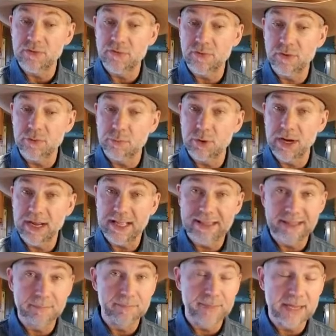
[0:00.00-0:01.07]
vertebrae at
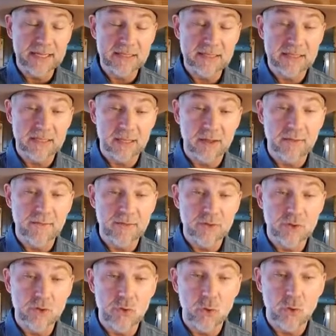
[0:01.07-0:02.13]
the base of
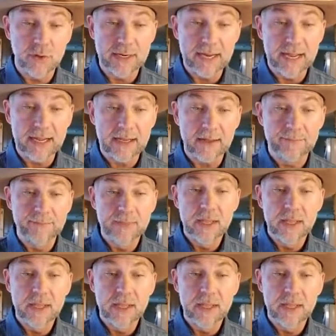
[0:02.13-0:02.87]
your neck.